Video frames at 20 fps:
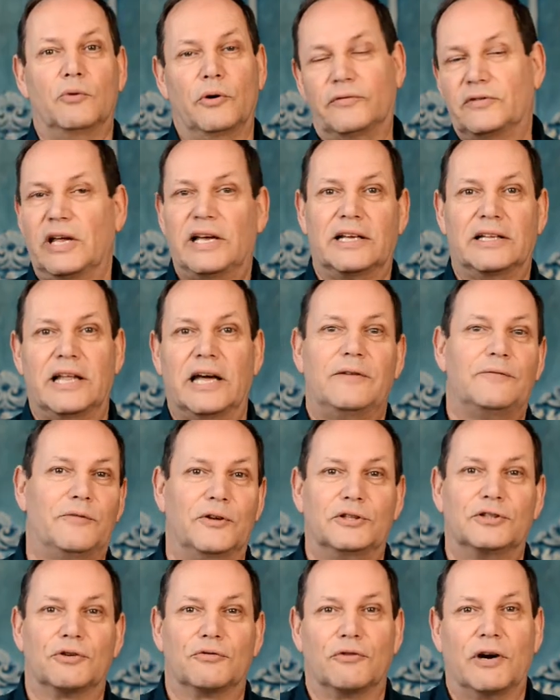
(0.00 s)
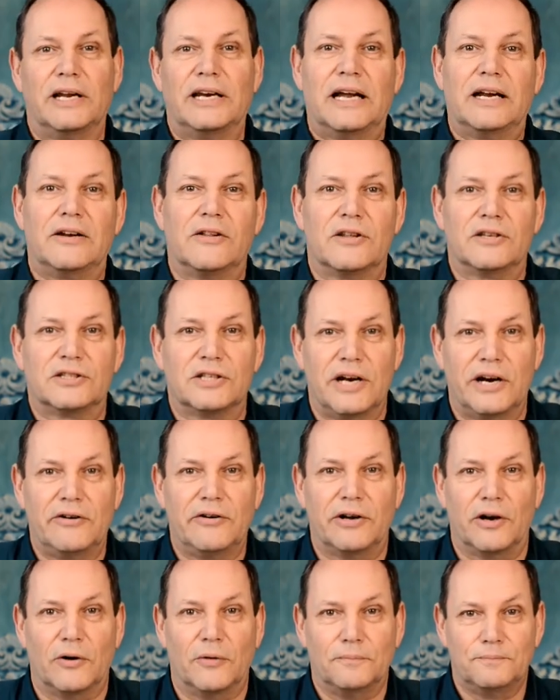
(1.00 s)
We've taken that feature right out of the
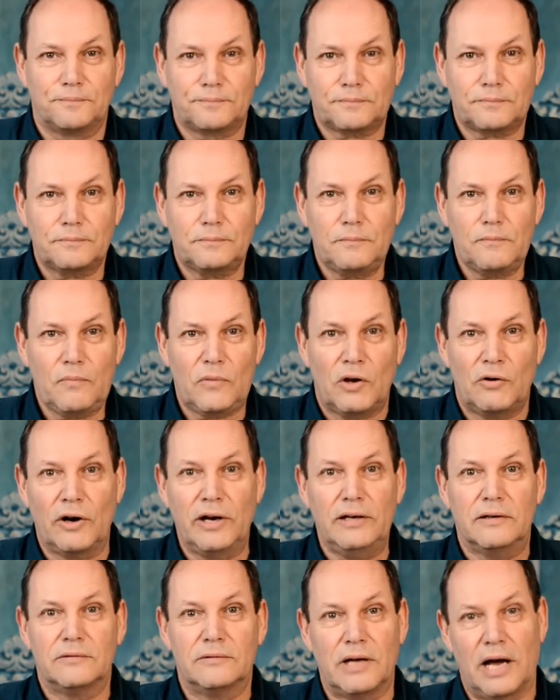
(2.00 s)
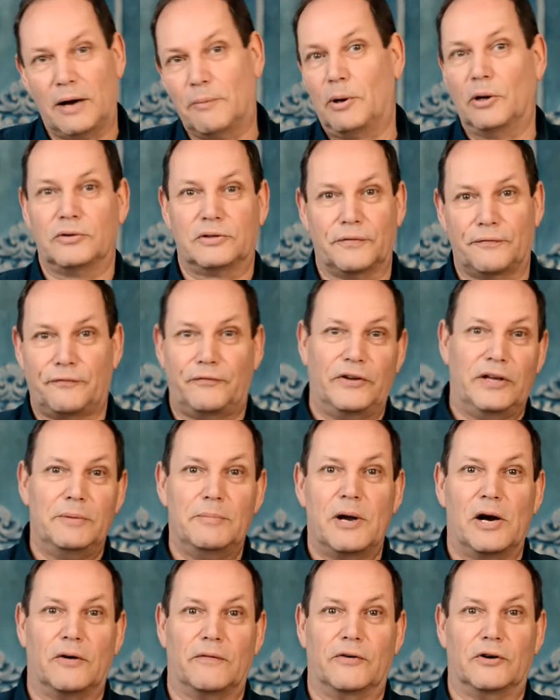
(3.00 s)
scenario. All right, how about the
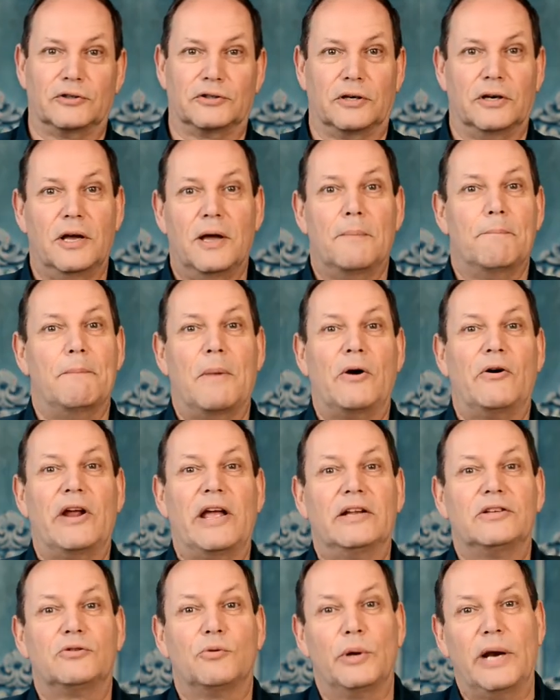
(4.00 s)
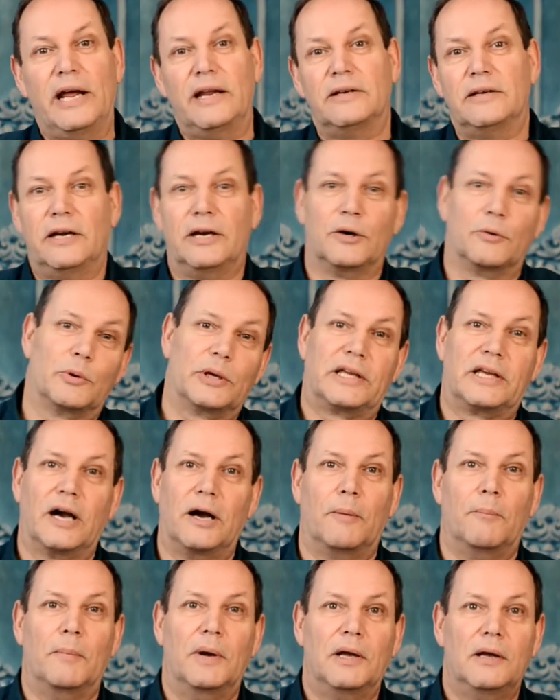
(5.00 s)
female version? Marie Antoinette, here we
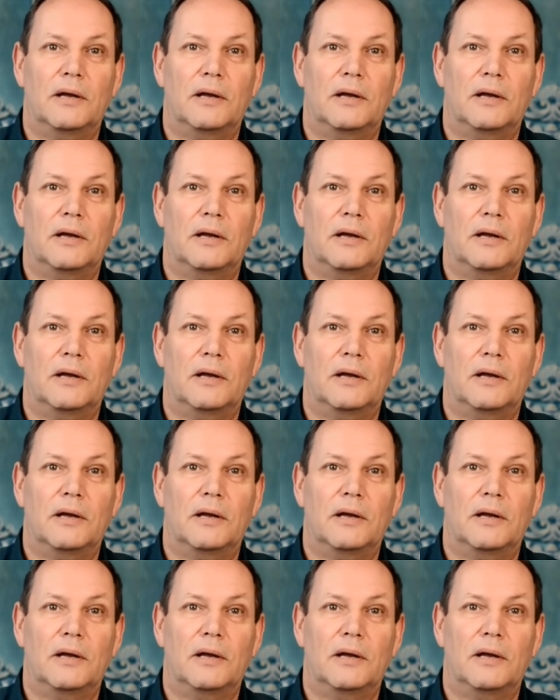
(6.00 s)
come.